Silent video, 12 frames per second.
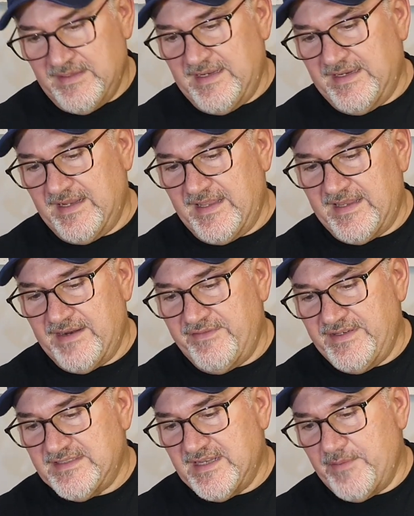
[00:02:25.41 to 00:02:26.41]
And like
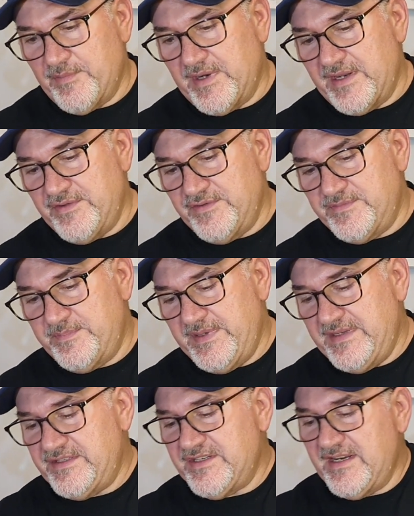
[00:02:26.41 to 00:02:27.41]
every time when I use
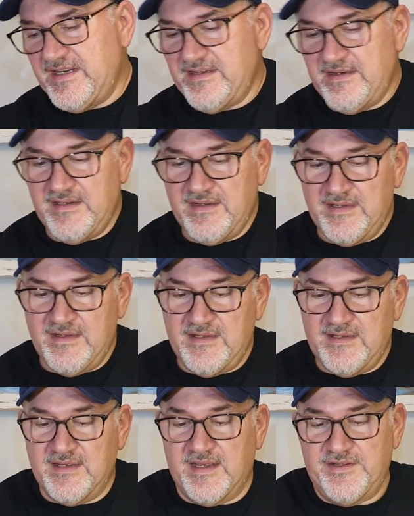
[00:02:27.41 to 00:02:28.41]
B chain,
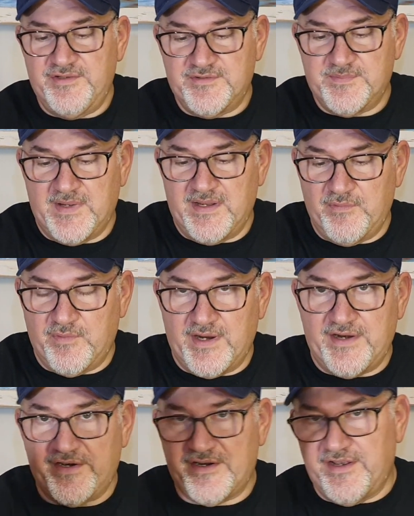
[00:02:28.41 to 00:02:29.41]
I use my
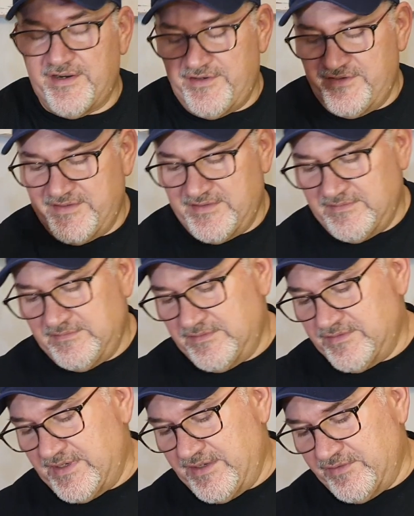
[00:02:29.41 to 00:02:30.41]
wire cutters
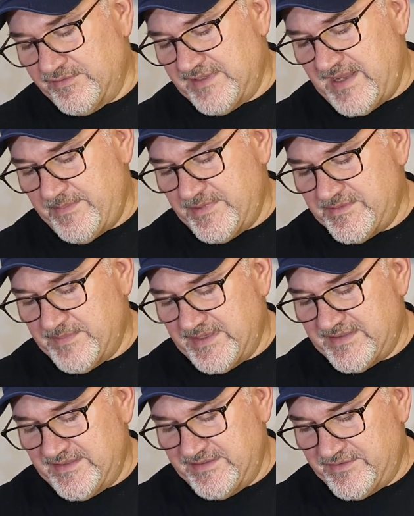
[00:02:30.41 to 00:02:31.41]
so I don't damage my
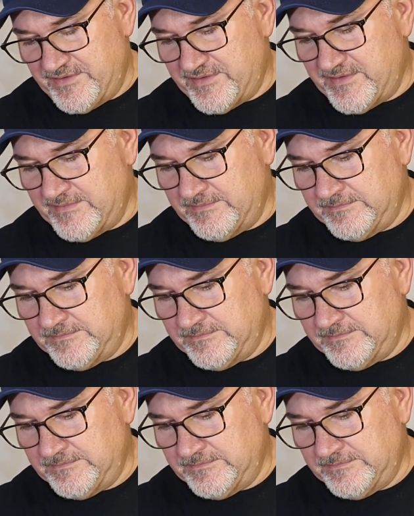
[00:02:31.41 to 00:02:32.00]
scissors.